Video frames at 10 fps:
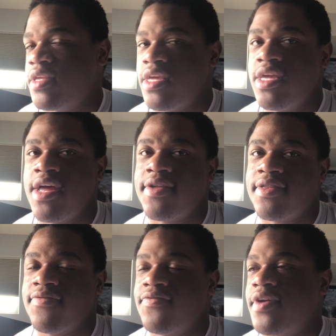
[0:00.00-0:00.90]
He got
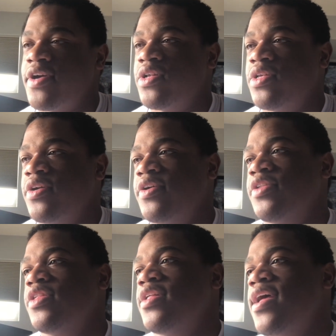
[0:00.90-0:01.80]
some fire
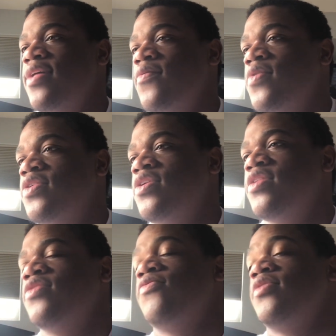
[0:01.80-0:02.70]
lyrics, which
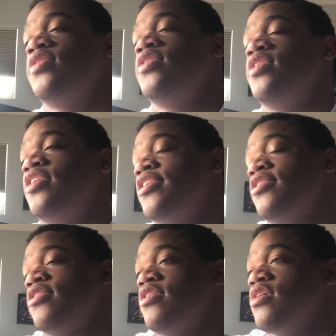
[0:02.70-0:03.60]
is really good
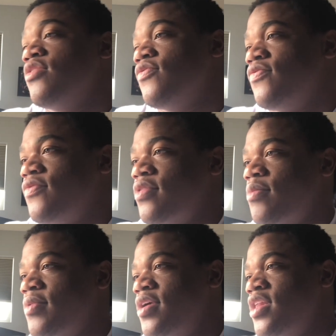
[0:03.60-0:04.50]
from the
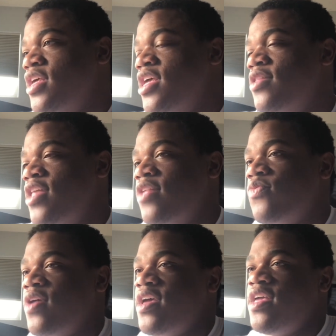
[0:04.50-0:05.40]
beginning. That's
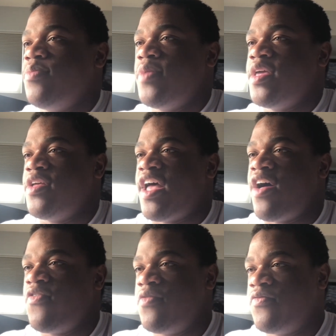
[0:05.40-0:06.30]
why he made an
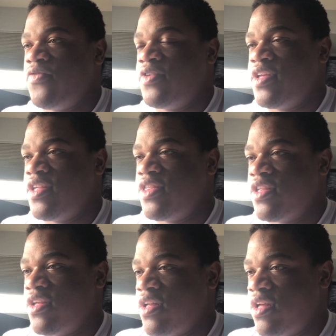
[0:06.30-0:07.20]
album for this.
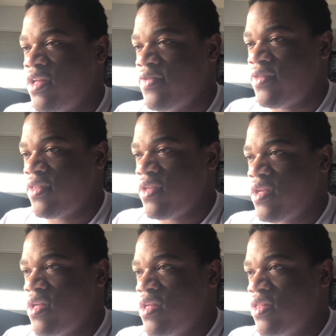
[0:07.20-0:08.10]
So
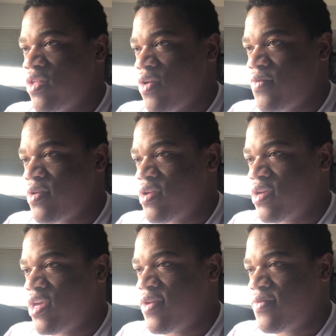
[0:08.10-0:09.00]
we're going to
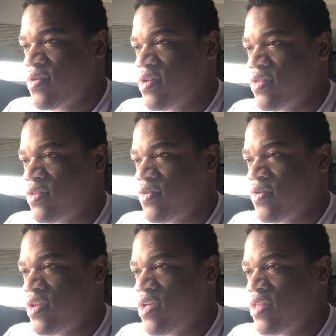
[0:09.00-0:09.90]
keep on
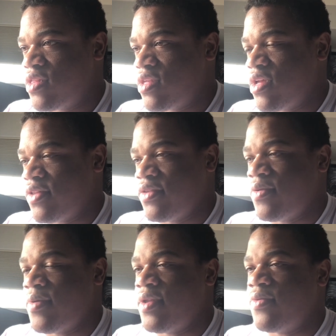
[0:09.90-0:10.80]
doing it, and
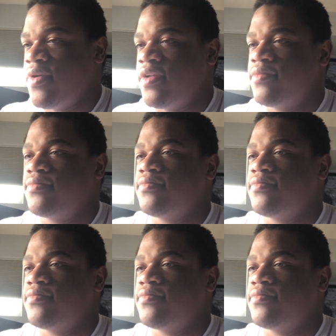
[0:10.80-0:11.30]
no matter what.